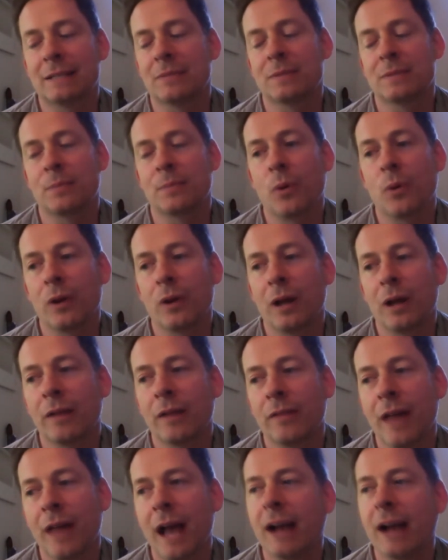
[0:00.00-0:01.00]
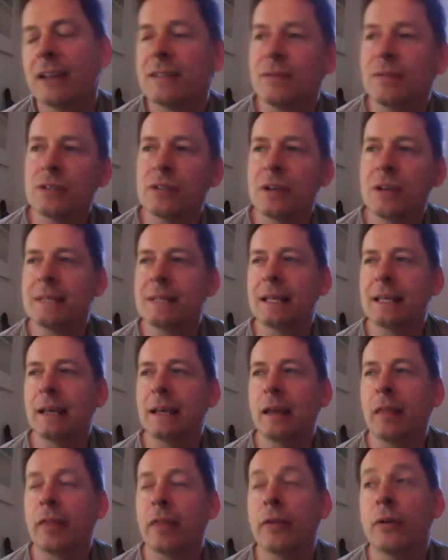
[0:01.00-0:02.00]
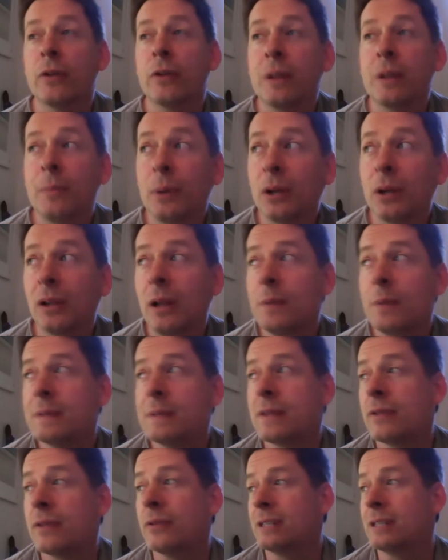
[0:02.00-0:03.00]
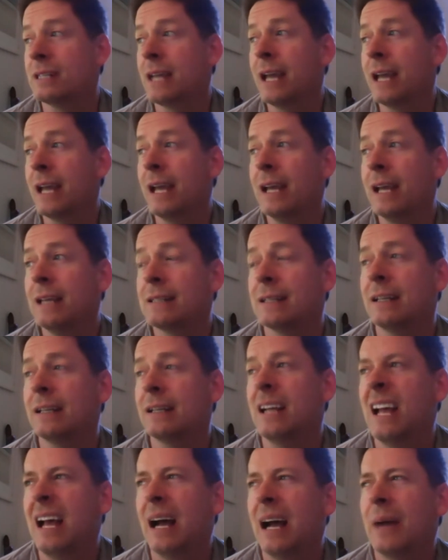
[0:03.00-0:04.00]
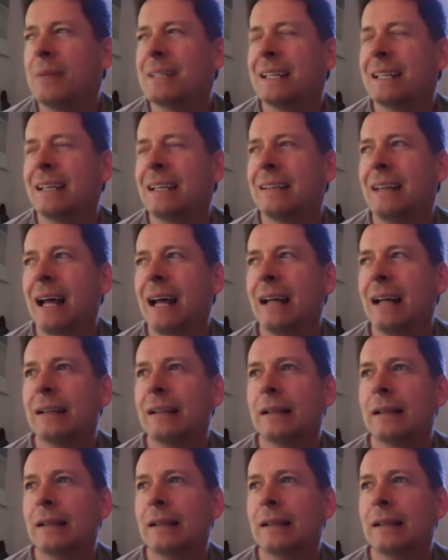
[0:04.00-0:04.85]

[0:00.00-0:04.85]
It was born out of that. Because first I was thinking 30 book clubs in 30 days, and I was thinking that